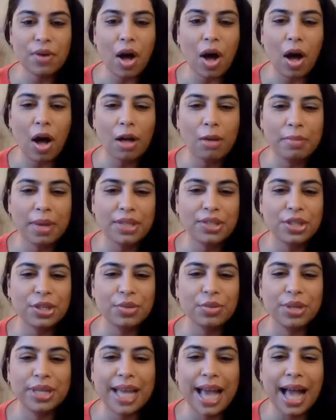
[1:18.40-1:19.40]
of
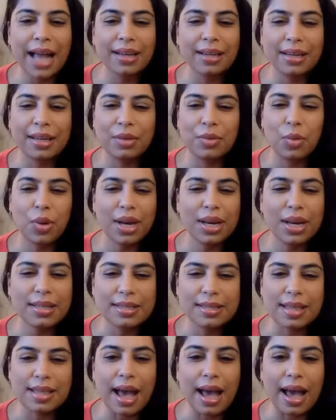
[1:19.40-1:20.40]
augmented reality, what
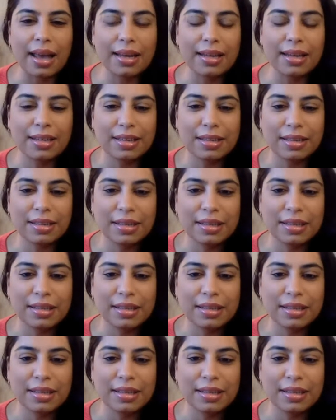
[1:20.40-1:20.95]
is that?